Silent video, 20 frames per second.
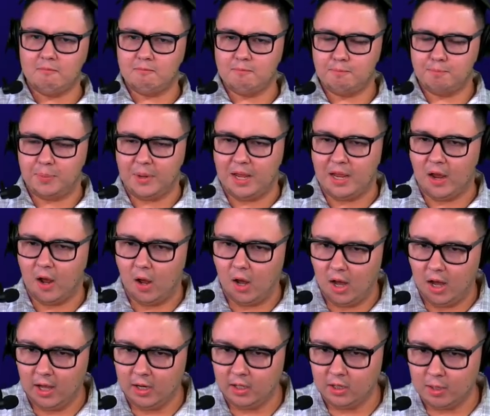
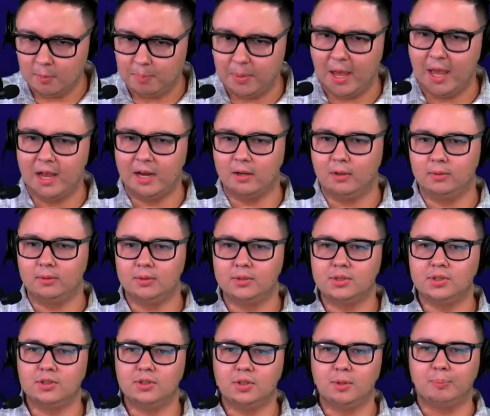beyond the
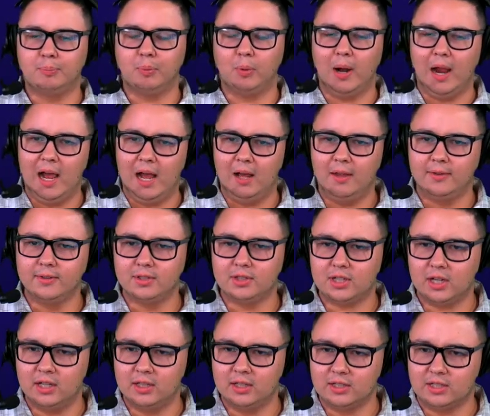Bengals, the Browns
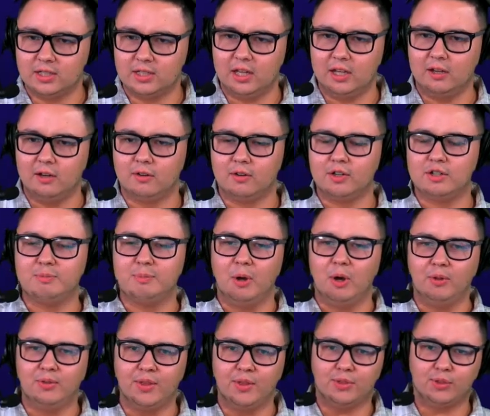and the Steelers
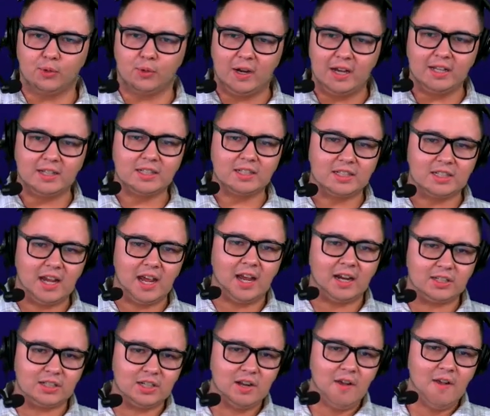both at
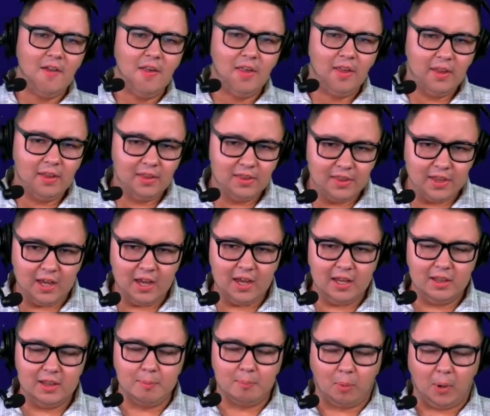3-6.
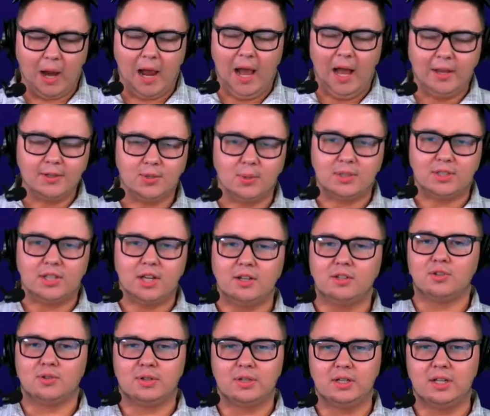The Browns, what's
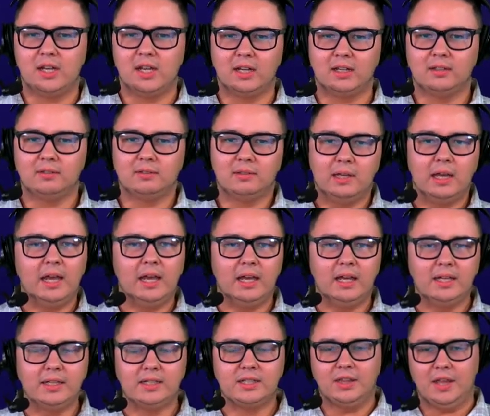interesting
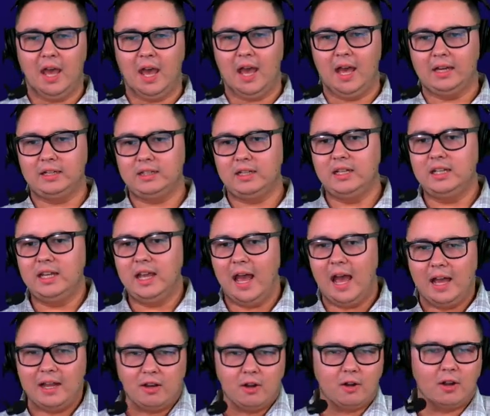is that,
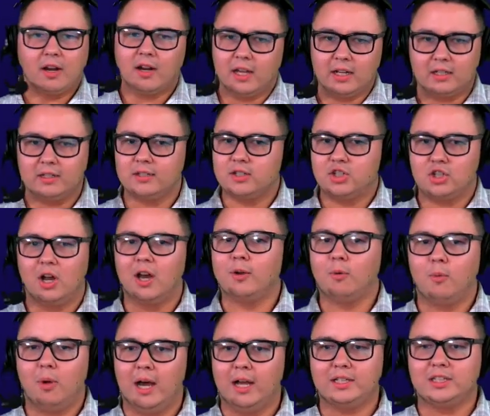yeah, you're going to get Deshaun
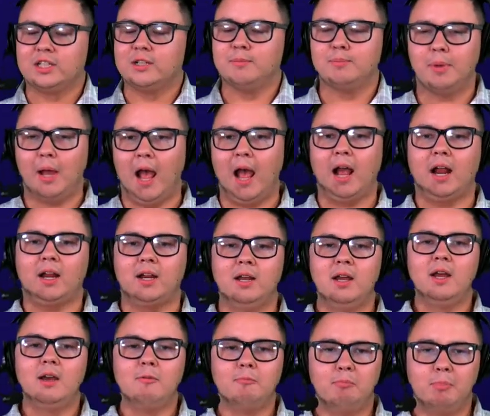Watson back,
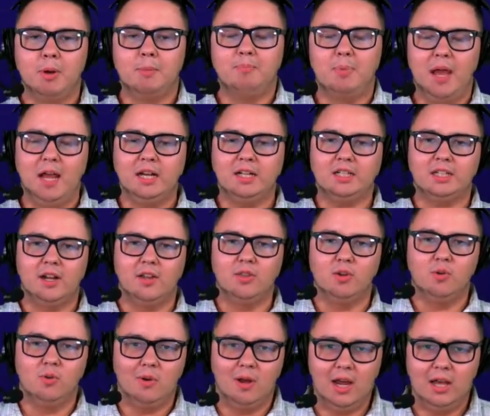but based on the
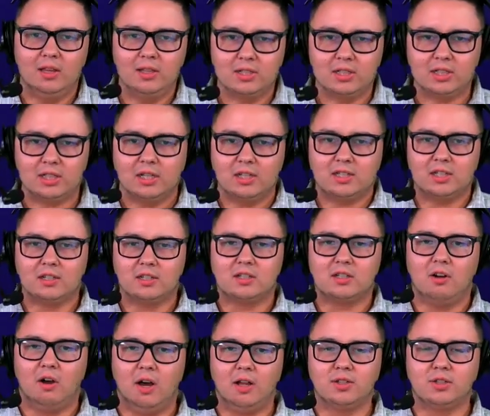way the season's
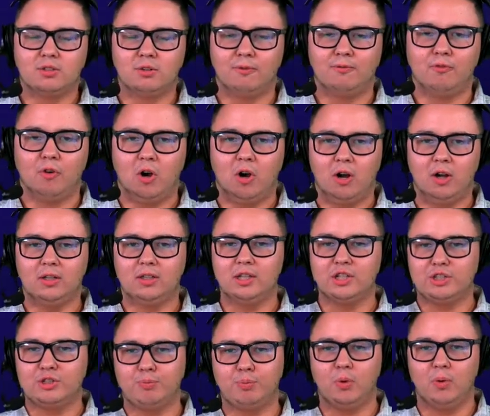gone so far at
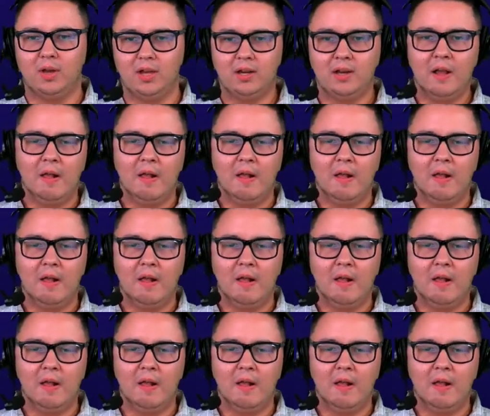this point,